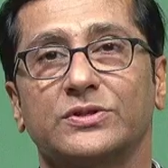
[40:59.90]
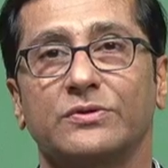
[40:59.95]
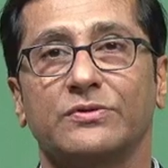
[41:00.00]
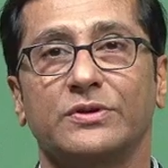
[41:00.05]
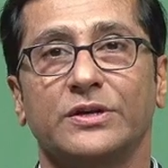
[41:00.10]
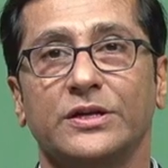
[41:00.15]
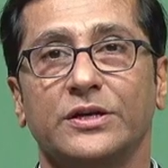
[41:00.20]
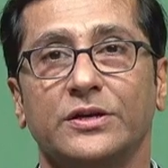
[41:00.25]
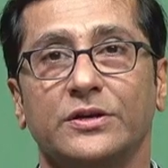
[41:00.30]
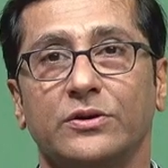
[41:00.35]
gives a
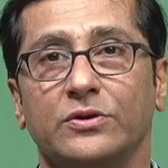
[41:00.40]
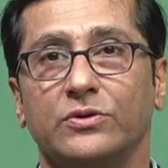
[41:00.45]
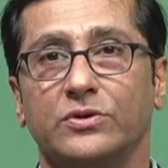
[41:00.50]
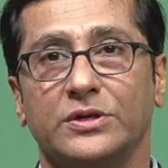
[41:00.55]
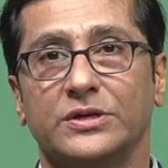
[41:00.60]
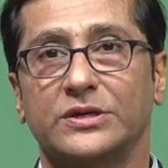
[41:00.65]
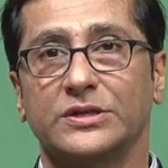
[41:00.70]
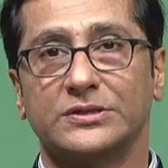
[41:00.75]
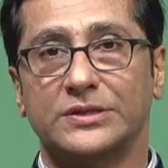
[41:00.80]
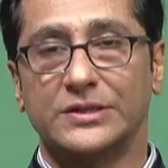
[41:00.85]
very
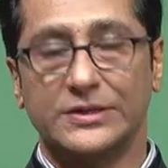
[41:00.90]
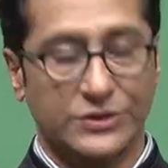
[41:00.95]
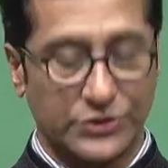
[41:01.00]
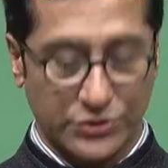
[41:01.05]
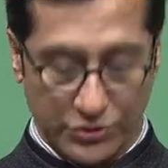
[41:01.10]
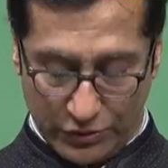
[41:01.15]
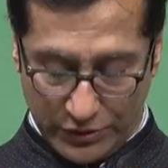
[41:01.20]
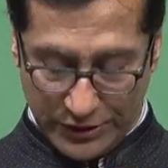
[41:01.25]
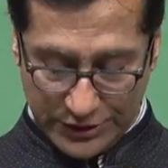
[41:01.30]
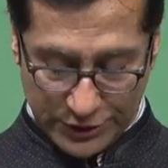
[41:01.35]
good
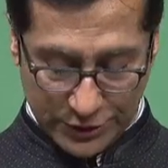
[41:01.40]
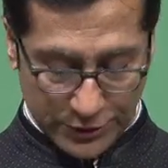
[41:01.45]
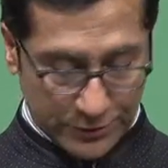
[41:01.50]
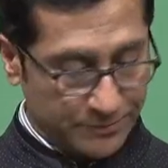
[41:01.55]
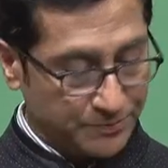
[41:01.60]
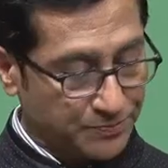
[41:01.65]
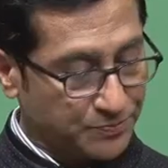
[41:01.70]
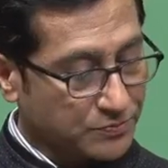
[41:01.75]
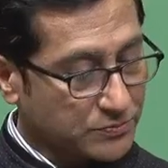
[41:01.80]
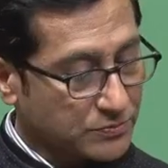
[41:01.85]
results to
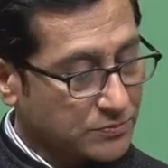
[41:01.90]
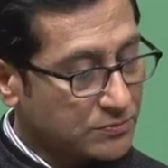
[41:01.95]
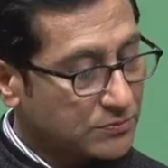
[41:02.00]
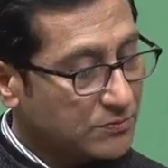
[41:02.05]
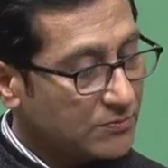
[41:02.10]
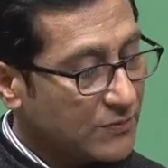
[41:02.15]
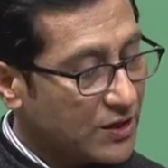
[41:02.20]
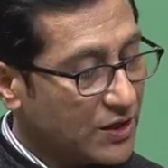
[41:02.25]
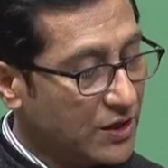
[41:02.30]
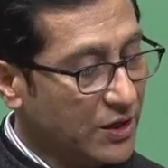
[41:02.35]
us.
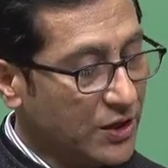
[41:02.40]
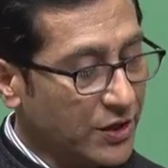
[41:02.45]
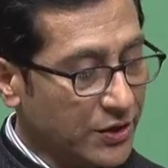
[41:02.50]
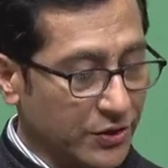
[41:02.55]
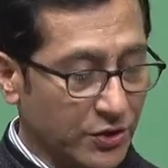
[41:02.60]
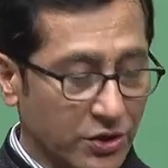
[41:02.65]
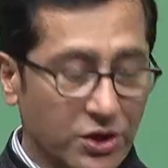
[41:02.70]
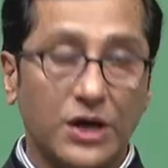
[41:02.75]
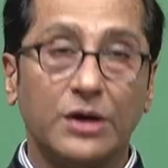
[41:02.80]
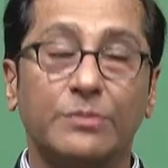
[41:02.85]

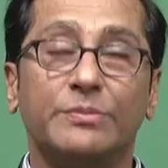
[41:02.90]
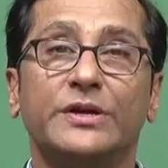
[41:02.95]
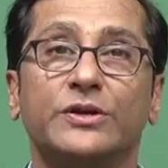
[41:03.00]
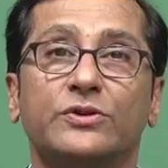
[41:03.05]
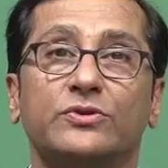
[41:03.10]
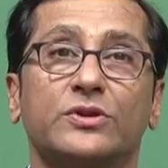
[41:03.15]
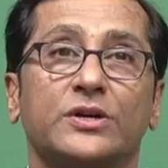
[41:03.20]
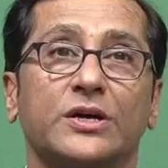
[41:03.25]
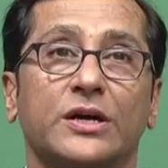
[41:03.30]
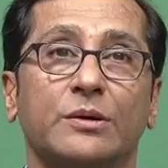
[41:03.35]
Now
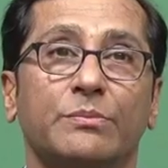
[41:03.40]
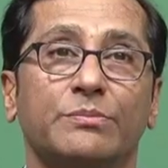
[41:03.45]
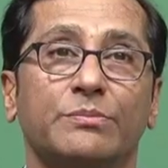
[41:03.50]
coming to the